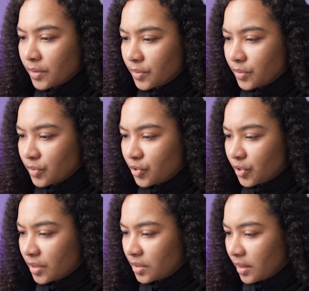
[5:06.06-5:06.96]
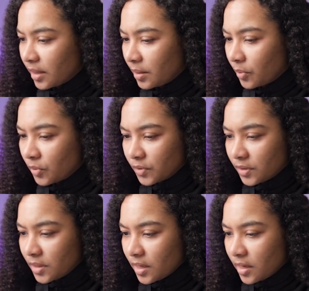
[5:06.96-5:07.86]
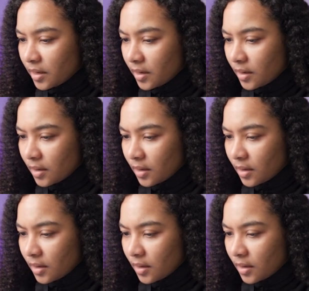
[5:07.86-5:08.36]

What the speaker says: so there's just labels there.